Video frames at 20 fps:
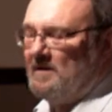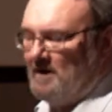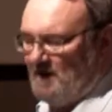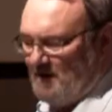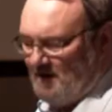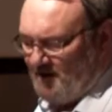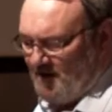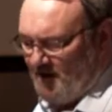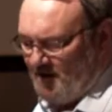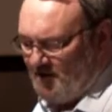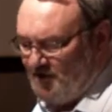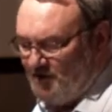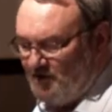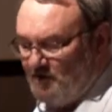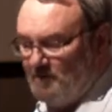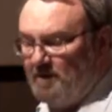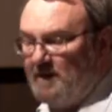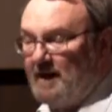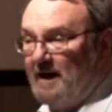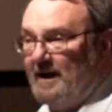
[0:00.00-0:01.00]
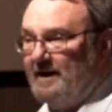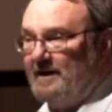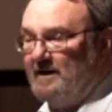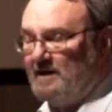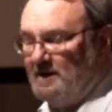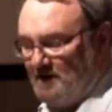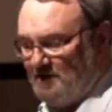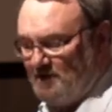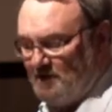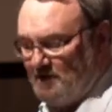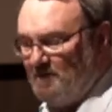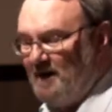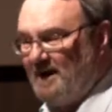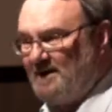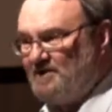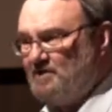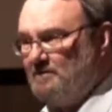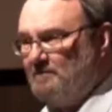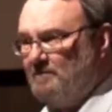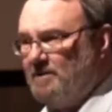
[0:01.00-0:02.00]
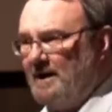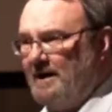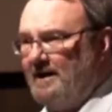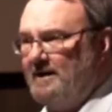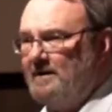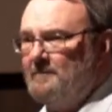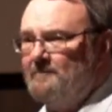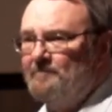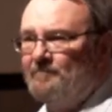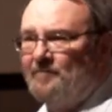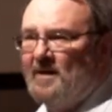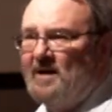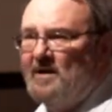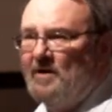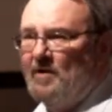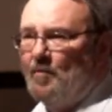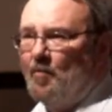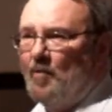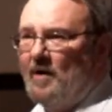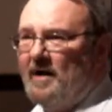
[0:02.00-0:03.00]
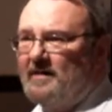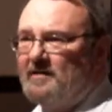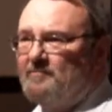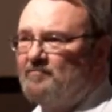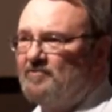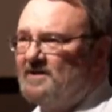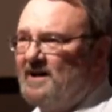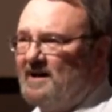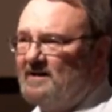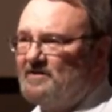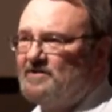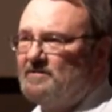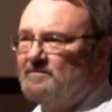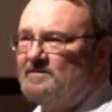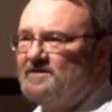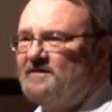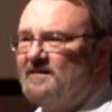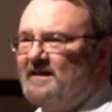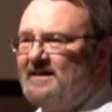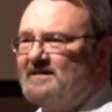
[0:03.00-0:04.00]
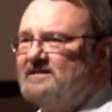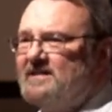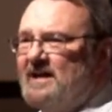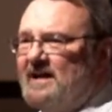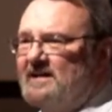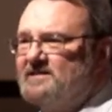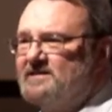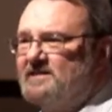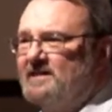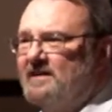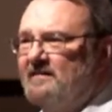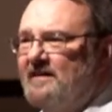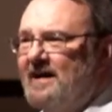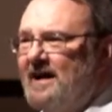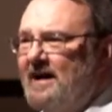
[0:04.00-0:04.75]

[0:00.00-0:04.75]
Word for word: a, a new play, a new passion play, where the production was fantastic, the